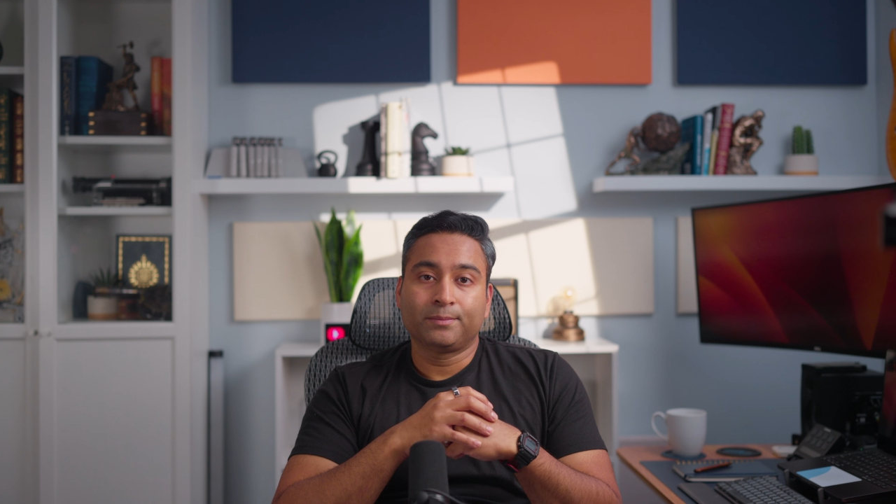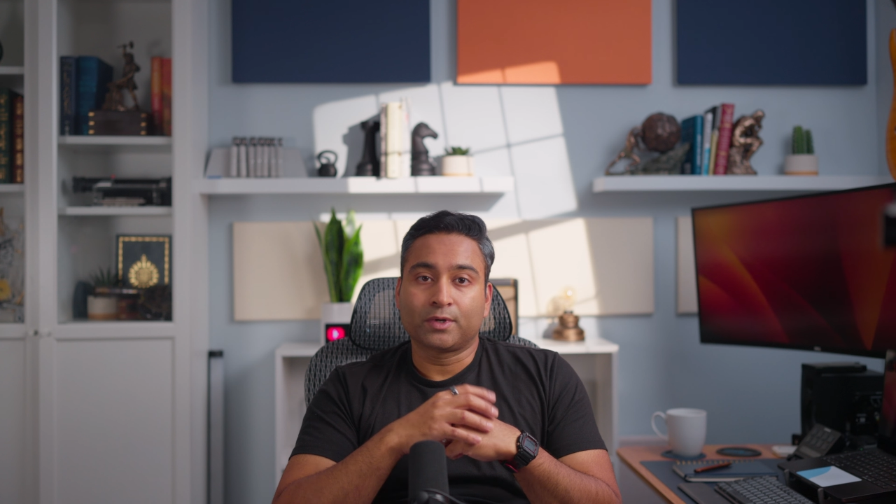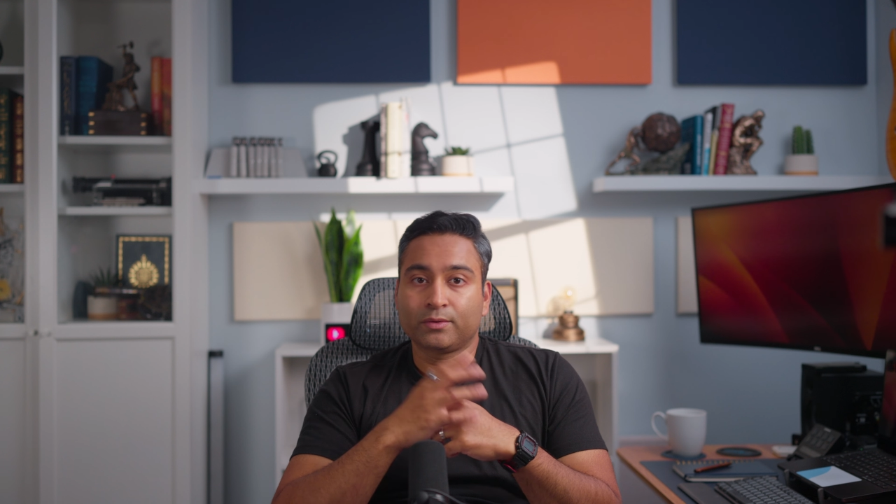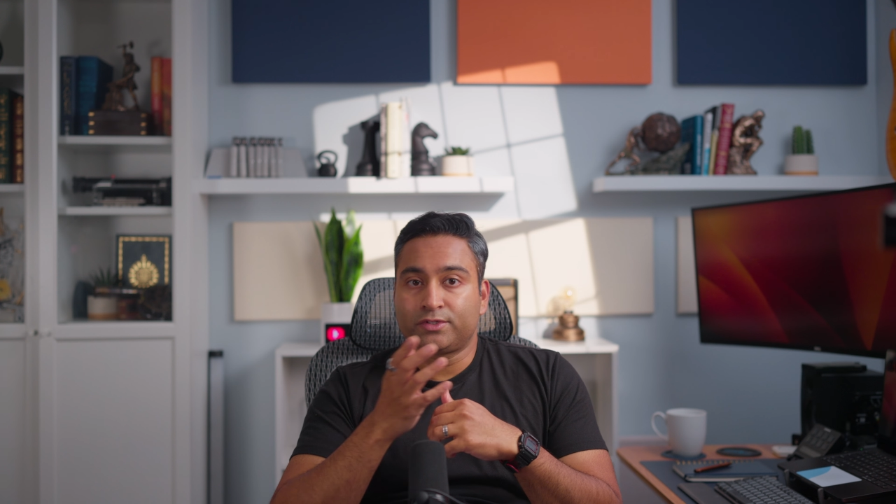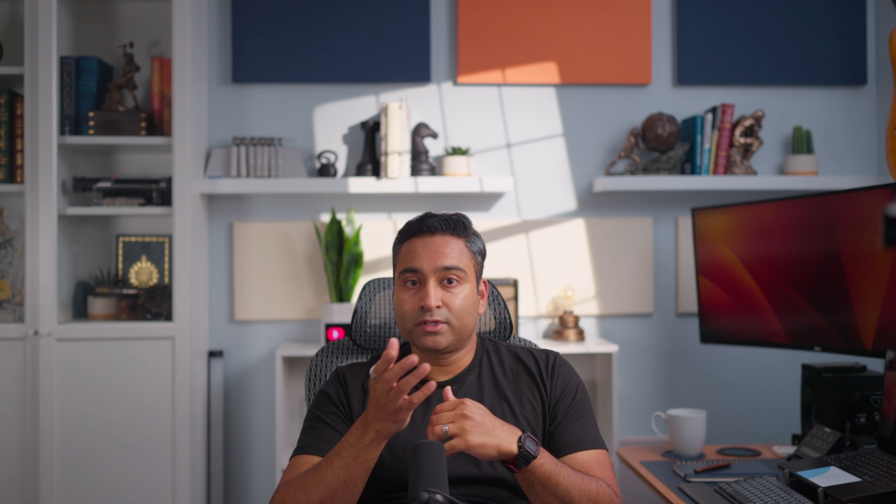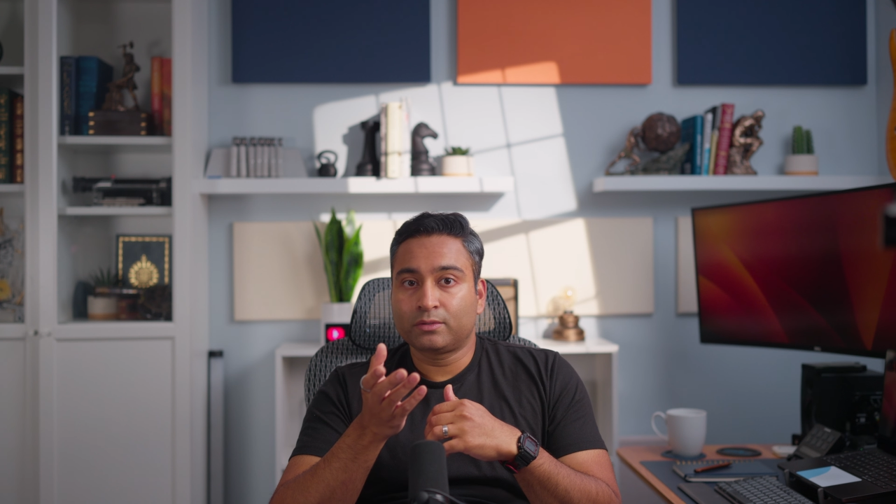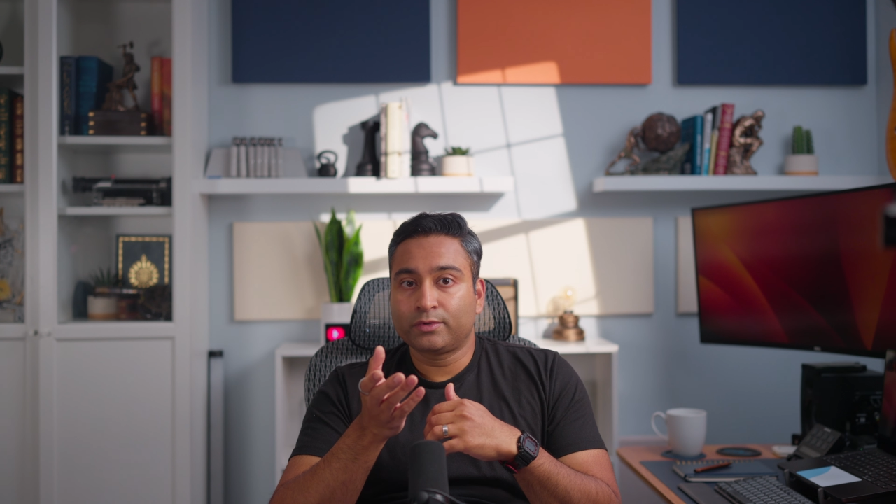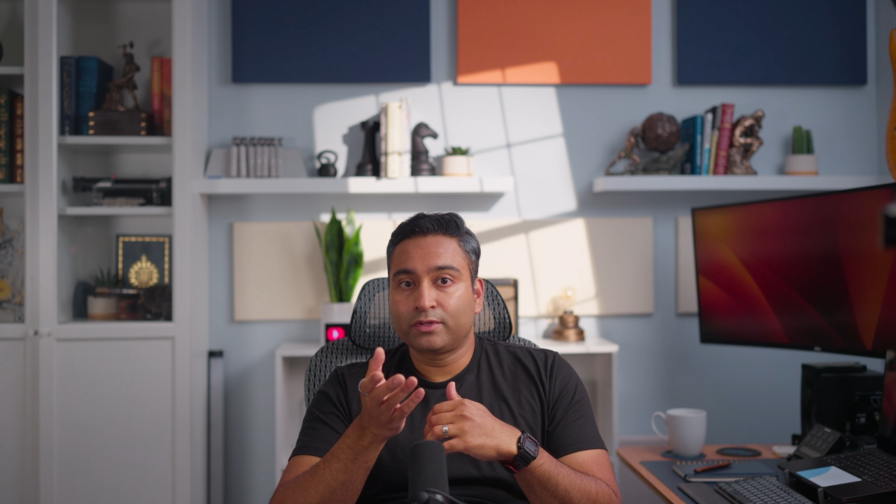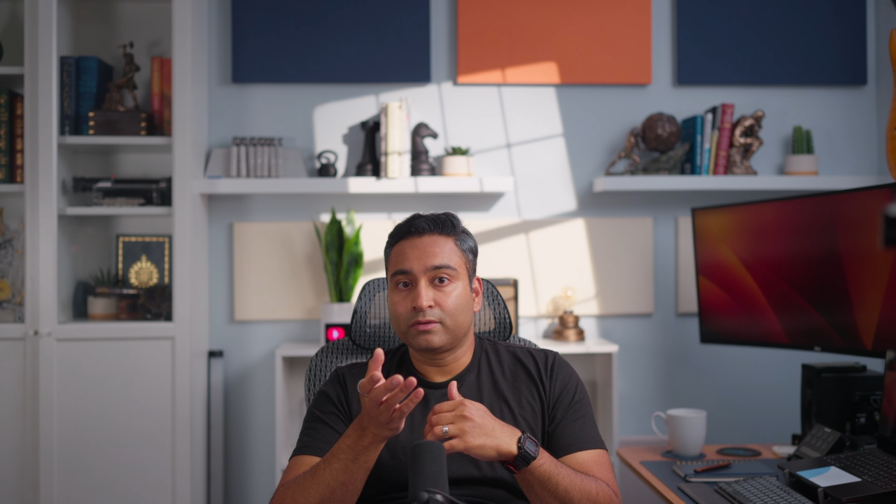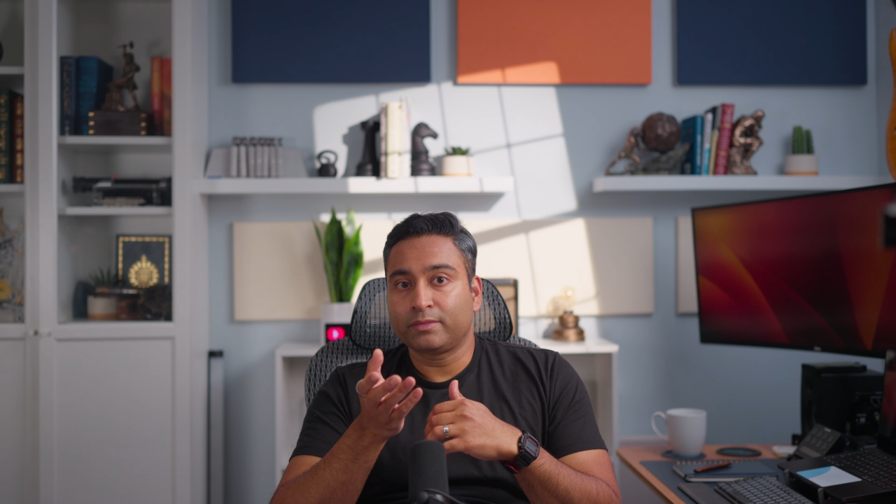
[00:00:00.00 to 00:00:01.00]
But always check
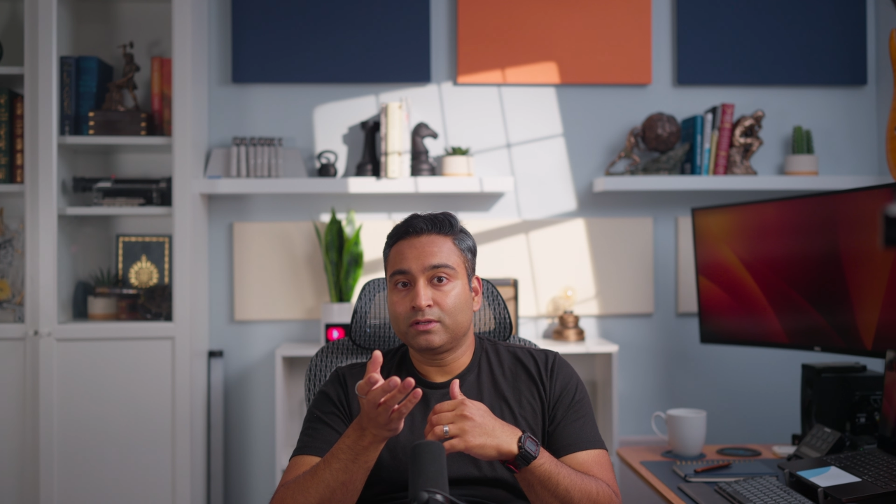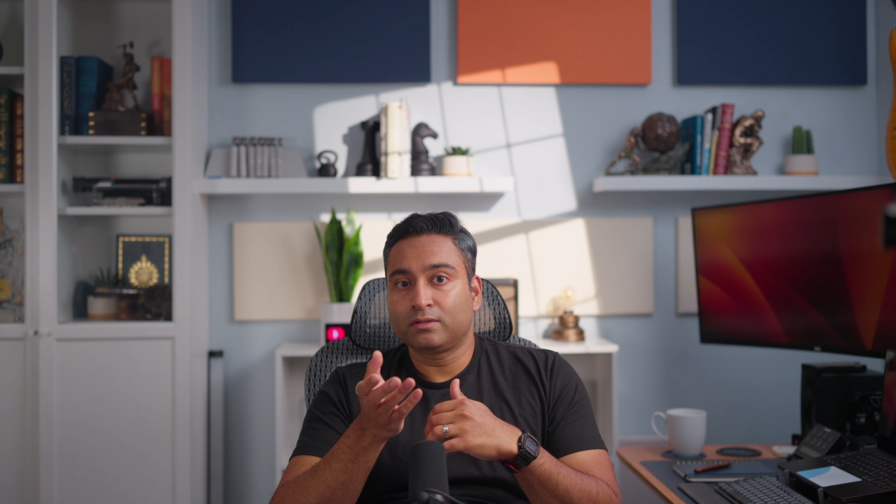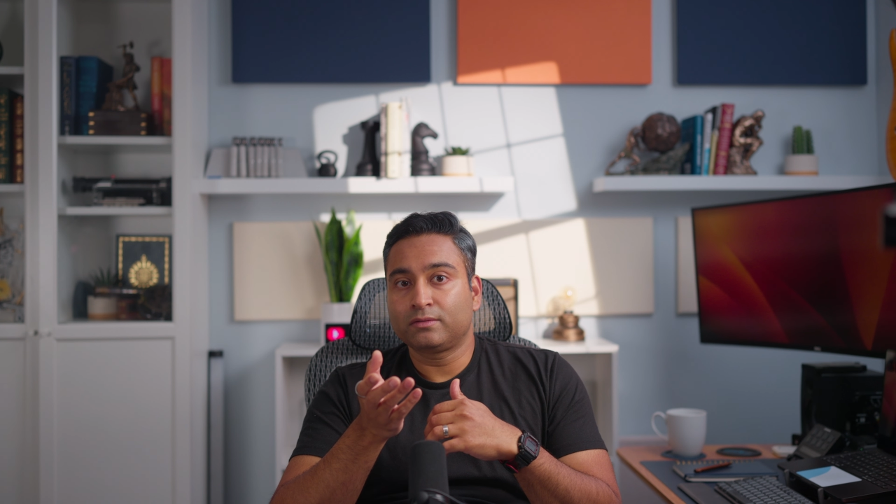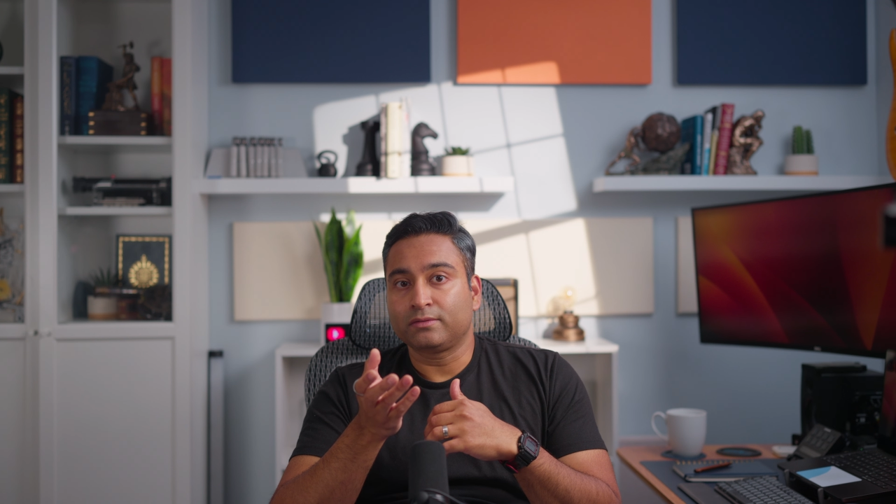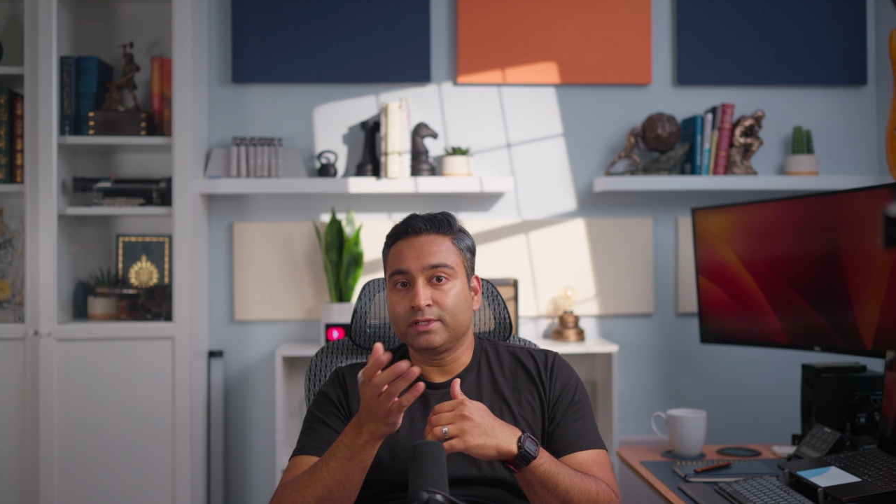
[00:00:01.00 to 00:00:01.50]
whether your meal